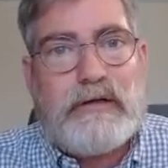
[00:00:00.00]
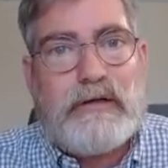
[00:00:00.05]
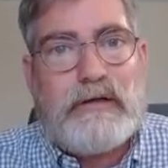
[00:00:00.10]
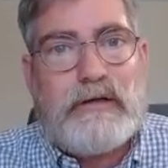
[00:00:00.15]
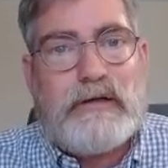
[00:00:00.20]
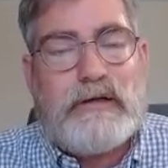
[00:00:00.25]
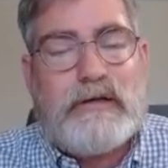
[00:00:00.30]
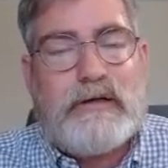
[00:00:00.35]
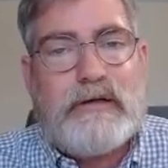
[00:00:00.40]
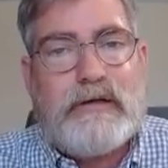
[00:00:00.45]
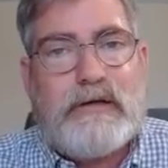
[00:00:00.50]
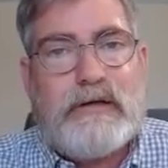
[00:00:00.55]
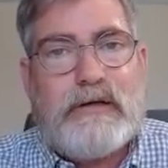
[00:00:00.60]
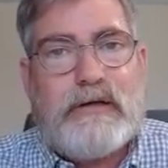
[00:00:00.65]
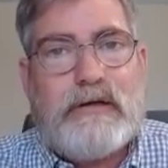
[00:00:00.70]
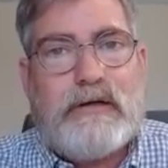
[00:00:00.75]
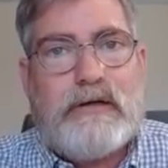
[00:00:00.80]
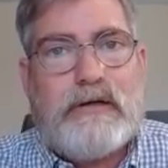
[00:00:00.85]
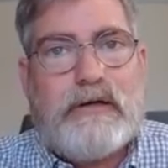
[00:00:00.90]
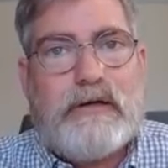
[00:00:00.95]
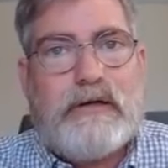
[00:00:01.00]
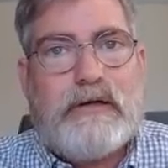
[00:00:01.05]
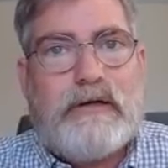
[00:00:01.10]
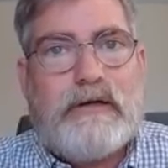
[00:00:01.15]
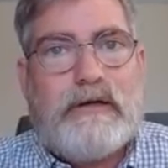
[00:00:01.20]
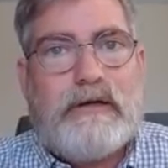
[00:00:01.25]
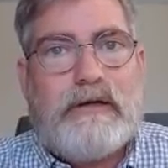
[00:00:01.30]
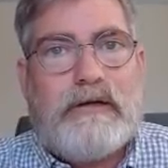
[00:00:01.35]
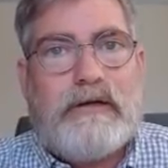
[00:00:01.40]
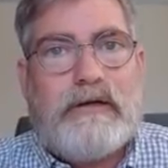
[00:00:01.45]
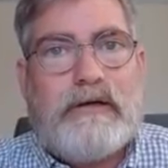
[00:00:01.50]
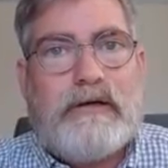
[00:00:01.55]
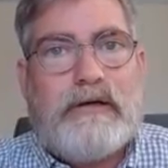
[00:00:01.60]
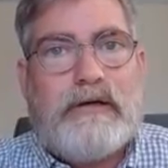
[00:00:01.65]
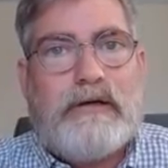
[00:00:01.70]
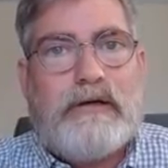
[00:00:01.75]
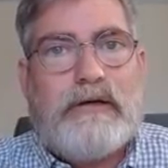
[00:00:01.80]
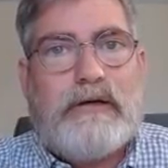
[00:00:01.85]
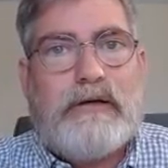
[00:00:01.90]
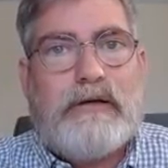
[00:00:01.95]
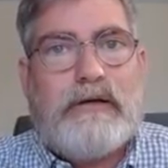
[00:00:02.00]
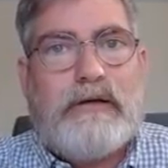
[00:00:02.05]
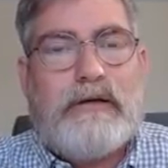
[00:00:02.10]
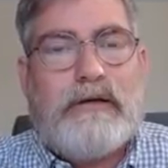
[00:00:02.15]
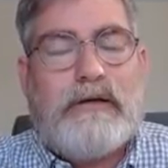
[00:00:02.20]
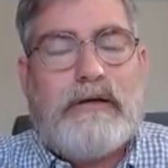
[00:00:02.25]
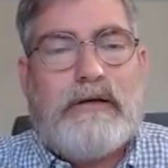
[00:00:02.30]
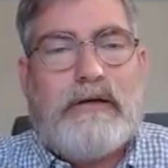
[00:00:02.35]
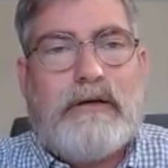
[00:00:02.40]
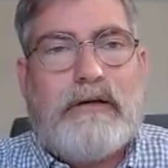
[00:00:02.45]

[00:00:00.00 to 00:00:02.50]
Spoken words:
No one is speaking in this clip.